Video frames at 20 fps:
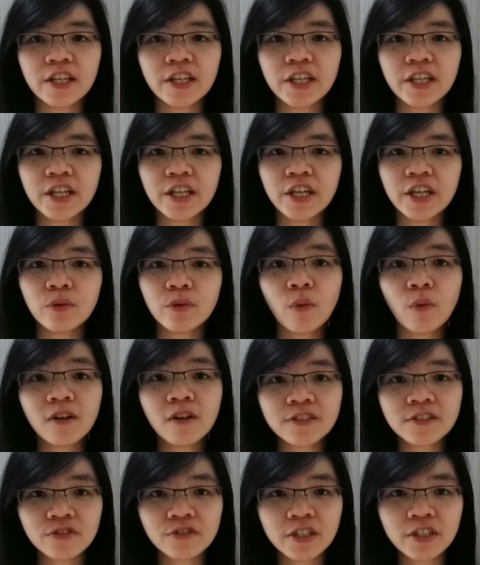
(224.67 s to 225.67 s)
in
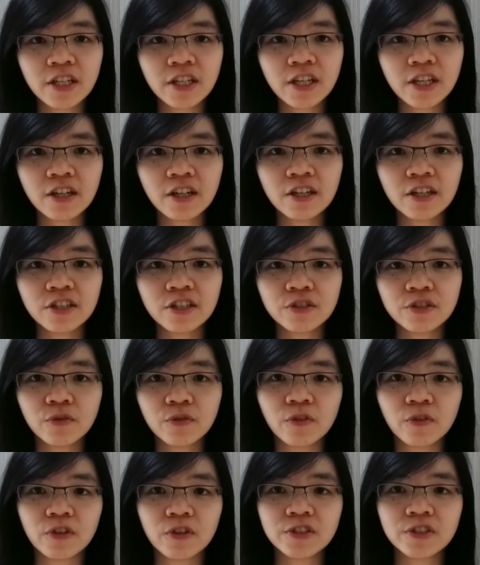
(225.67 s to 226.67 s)
Wall Street English
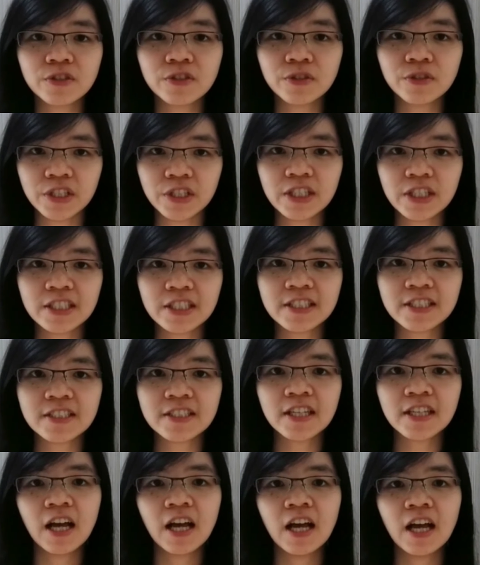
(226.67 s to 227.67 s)
for 2 years.